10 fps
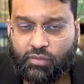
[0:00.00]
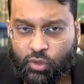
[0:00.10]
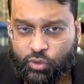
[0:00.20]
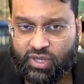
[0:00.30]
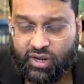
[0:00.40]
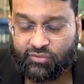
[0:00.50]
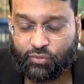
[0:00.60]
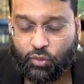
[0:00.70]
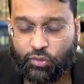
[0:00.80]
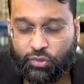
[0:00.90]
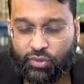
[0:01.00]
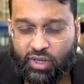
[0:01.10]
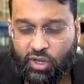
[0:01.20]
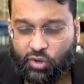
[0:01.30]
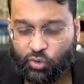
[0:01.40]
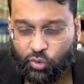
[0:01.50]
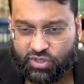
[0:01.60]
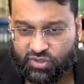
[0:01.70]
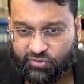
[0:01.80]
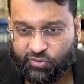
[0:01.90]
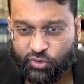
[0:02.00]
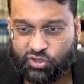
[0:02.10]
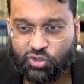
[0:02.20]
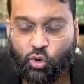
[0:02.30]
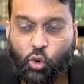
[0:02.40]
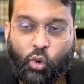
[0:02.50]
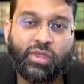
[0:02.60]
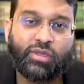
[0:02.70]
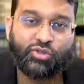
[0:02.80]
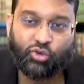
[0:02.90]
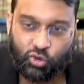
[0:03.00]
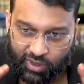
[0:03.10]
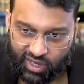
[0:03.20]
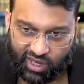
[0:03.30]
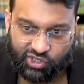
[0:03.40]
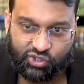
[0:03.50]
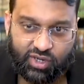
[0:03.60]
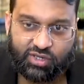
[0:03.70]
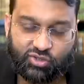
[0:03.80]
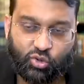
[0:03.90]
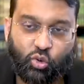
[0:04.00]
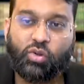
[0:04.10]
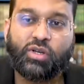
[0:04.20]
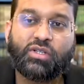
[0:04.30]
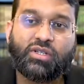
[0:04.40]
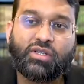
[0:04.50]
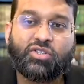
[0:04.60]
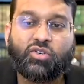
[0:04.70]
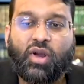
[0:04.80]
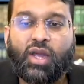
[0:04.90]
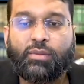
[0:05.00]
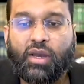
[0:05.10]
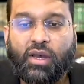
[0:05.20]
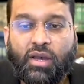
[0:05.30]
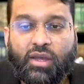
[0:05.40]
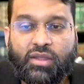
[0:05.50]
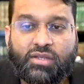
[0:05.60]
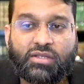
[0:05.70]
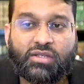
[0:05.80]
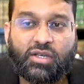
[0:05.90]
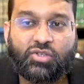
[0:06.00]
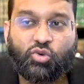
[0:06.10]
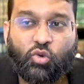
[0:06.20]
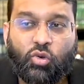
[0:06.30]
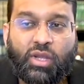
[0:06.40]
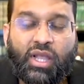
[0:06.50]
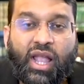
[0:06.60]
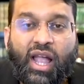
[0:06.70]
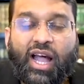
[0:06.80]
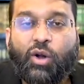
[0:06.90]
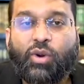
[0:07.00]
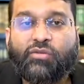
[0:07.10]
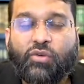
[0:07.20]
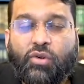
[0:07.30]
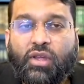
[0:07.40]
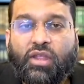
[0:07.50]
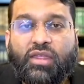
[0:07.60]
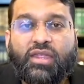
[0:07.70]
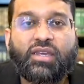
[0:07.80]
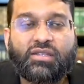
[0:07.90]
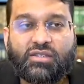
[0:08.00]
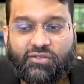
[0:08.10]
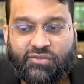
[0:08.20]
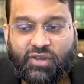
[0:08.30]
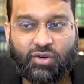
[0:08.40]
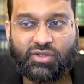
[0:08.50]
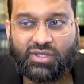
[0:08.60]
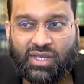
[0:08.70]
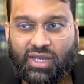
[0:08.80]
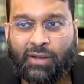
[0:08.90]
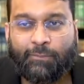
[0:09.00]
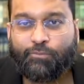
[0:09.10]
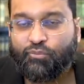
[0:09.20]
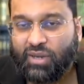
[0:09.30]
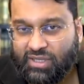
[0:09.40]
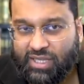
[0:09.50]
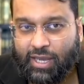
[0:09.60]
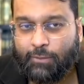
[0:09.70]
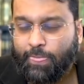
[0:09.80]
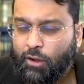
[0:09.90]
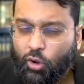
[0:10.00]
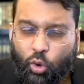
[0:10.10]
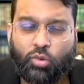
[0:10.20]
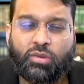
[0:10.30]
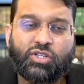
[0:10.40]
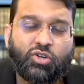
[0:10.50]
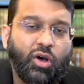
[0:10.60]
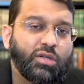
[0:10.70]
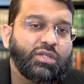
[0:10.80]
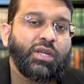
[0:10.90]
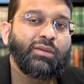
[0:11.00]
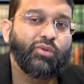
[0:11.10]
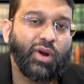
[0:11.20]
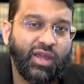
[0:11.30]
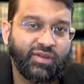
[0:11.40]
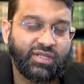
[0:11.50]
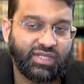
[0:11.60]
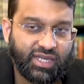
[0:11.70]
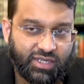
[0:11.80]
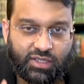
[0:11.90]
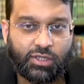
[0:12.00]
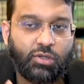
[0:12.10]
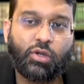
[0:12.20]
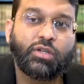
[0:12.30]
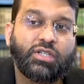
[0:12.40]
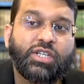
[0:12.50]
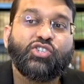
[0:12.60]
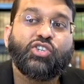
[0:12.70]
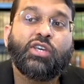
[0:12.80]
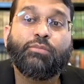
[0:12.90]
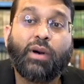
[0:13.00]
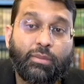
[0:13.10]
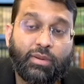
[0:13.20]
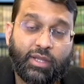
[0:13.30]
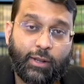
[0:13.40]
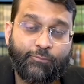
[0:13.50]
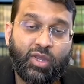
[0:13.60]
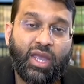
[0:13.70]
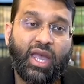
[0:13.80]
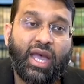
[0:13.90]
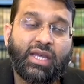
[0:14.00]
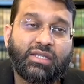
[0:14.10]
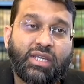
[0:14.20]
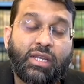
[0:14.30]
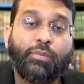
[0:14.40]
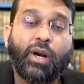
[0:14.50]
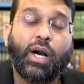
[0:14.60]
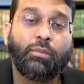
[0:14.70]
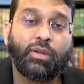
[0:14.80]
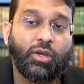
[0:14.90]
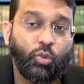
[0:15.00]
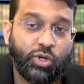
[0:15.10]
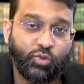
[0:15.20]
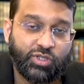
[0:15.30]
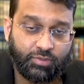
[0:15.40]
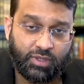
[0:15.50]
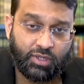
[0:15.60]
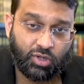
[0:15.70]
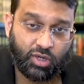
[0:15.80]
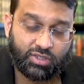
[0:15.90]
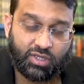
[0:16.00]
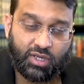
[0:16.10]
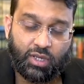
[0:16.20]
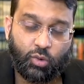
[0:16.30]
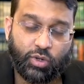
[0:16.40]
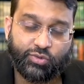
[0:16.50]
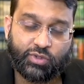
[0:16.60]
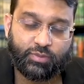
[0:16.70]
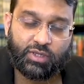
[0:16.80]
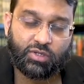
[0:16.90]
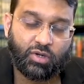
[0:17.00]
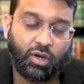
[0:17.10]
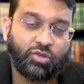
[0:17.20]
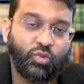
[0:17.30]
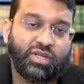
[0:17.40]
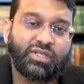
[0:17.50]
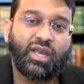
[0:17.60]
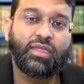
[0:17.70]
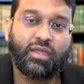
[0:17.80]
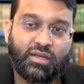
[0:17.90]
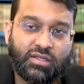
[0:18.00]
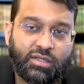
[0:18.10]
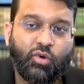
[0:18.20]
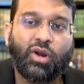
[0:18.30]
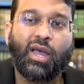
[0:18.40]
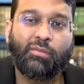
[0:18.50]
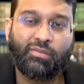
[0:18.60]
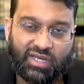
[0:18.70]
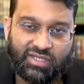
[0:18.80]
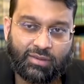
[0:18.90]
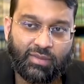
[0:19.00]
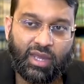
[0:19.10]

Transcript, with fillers: who died four oh three, who was the first to coin the term Ash'ari school to describe uh, this uh, school. However, these figures in Baghdad only taught in private. They did not teach in public. And in public, what was being taught? What was being taught was Atharism or Hanbalism.